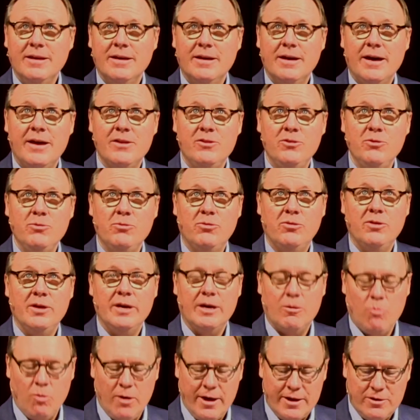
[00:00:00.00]
I do
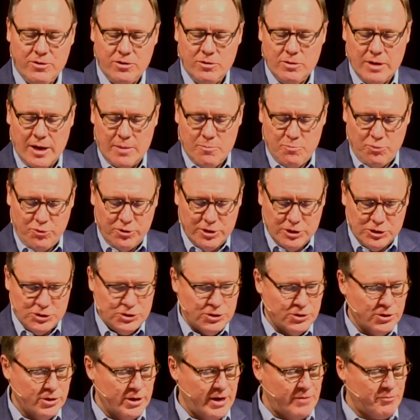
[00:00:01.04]
think, well, I do, I'm pretty
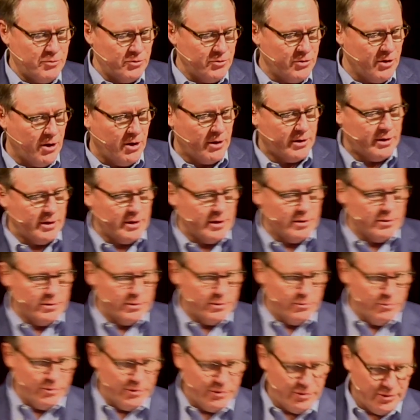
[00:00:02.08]
sure after talking
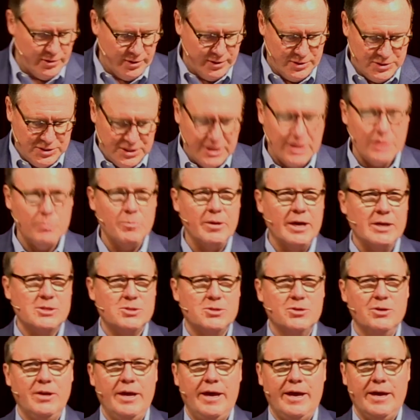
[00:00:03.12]
with the team
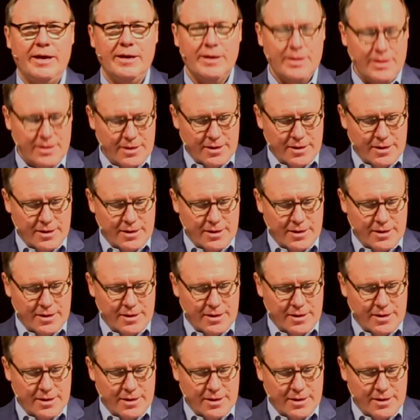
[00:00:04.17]
yesterday,